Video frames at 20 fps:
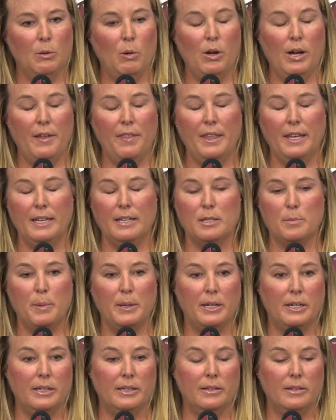Well, I think it's
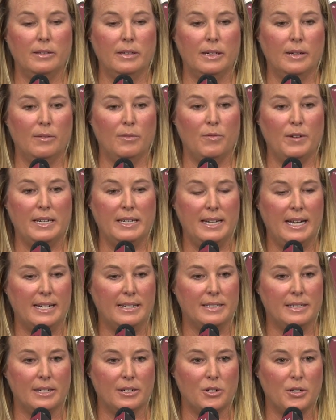been a
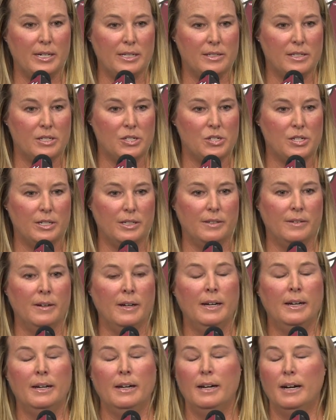fantastic transition.
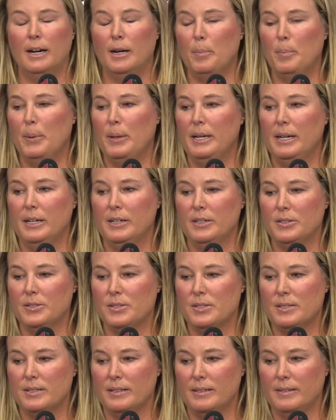Our
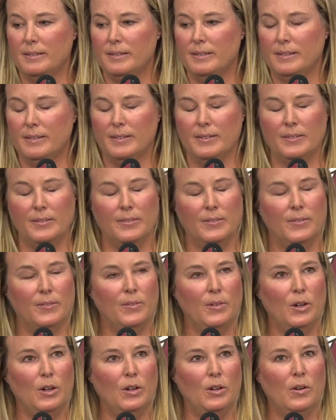players,
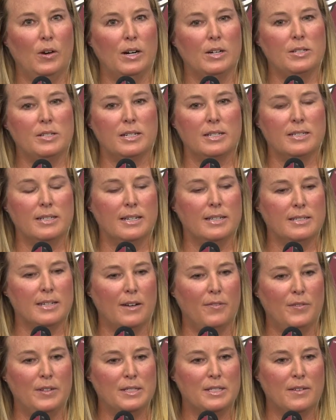you know, our success
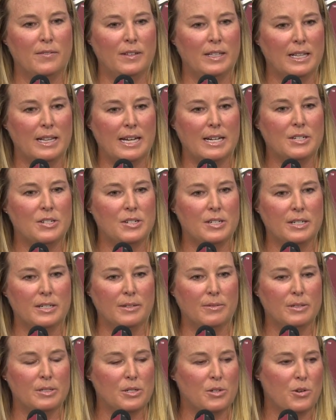offensively last
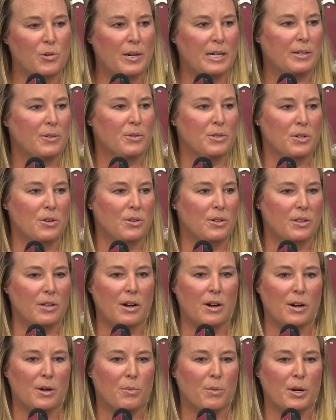year was a direct result of the
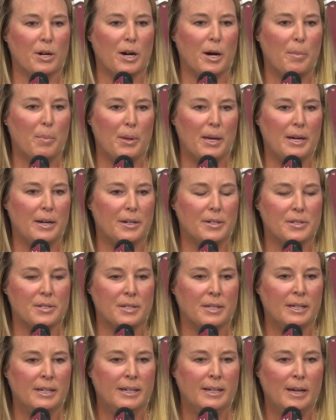hard work our players